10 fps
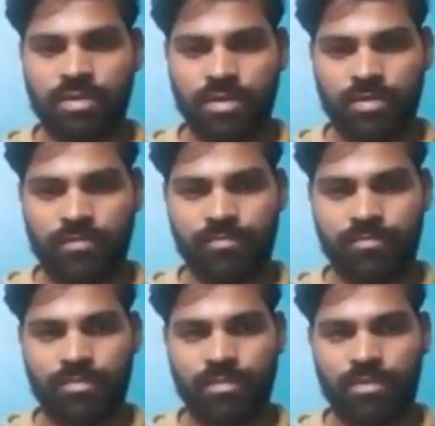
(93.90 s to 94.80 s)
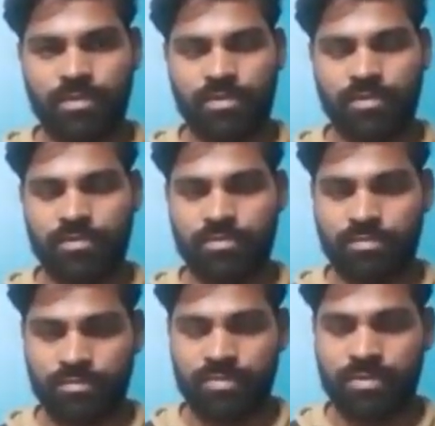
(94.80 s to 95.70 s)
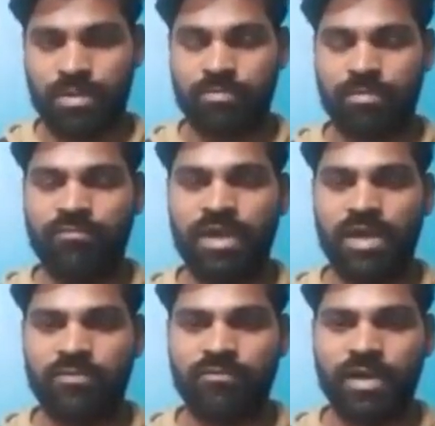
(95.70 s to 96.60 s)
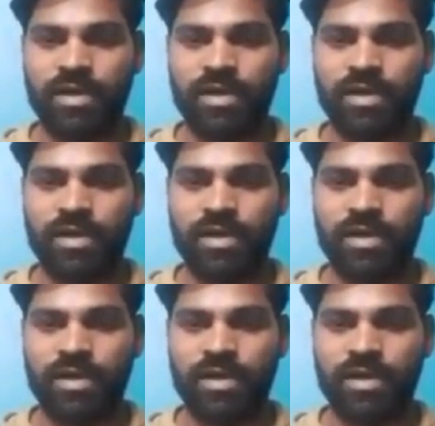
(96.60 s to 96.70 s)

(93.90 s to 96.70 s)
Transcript: the we are